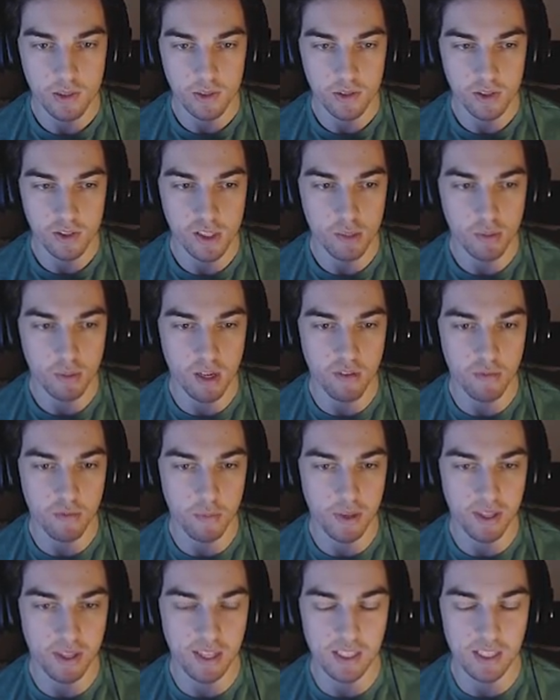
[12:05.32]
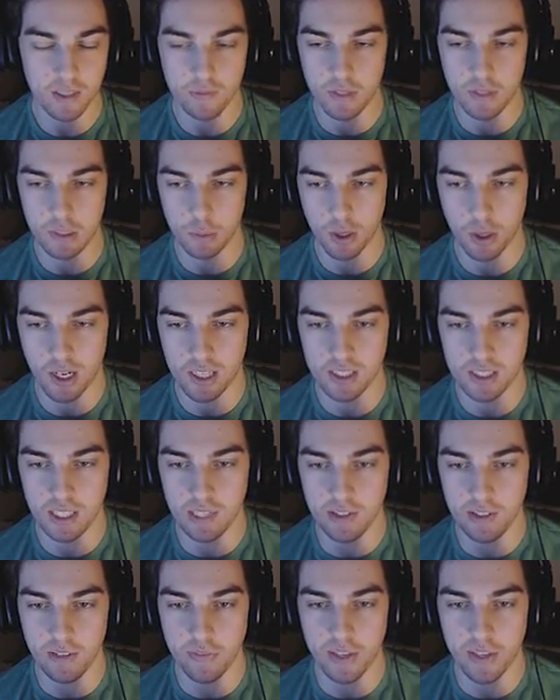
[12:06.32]
Stop giving me these invisible guys.
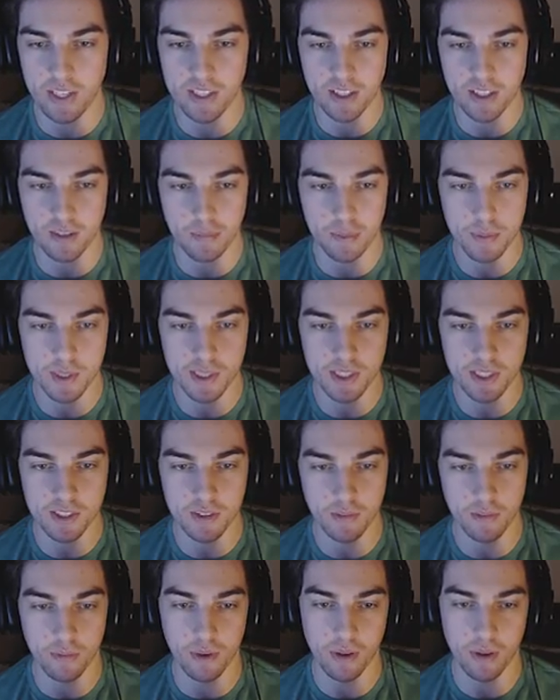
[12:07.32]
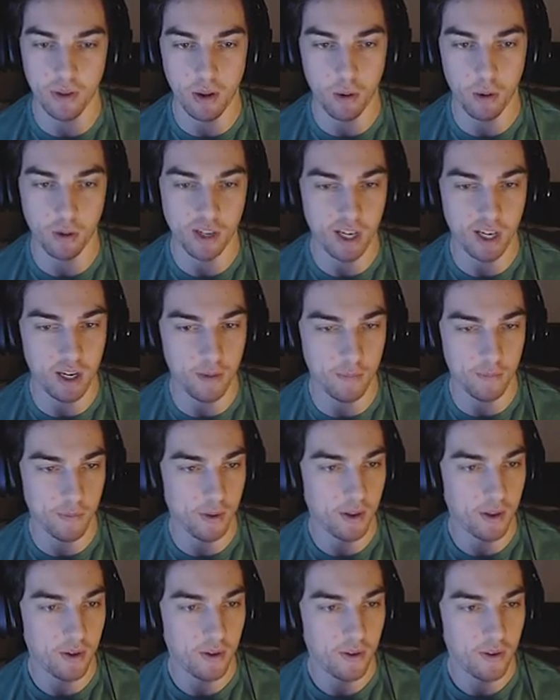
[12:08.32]
If these get persistent throughout the whole game,
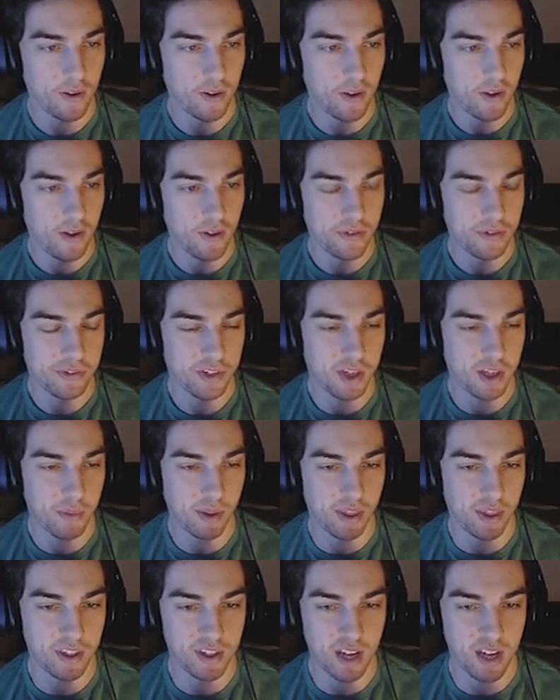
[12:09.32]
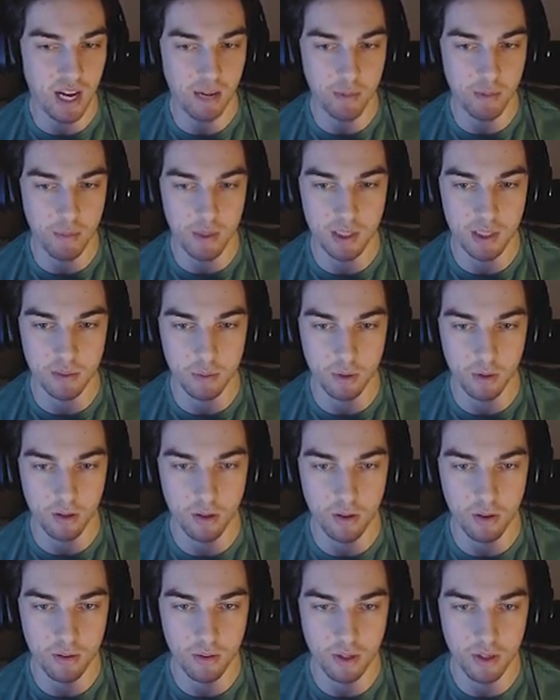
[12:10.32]
it's going to make this game a miserable
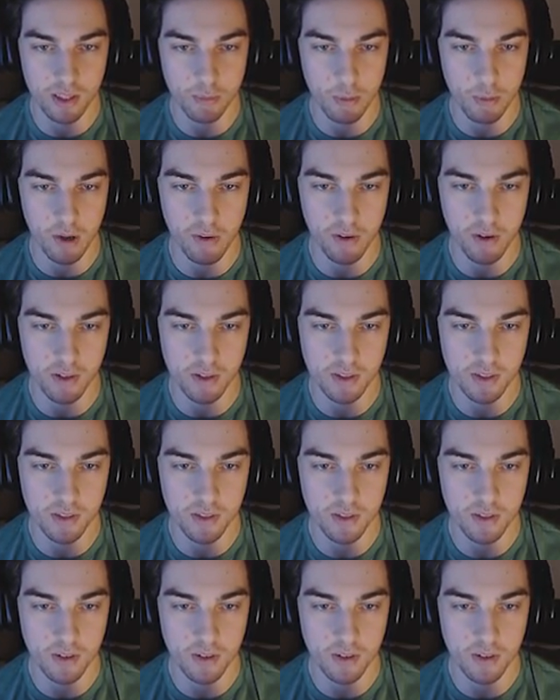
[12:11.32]
experience.